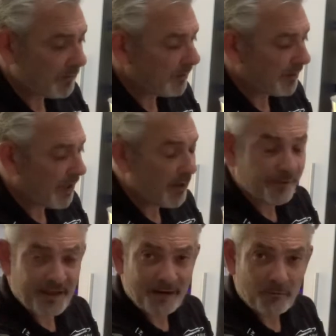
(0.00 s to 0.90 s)
Can't
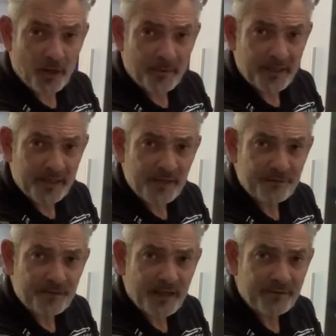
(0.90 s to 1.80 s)
thank Roby
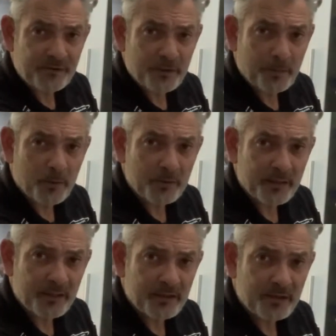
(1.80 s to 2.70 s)
enough. They've
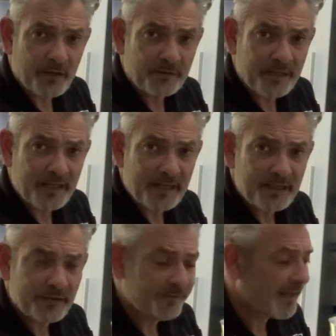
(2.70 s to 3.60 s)
supported us over the
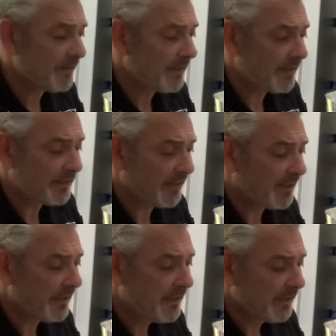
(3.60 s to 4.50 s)
years fantastically.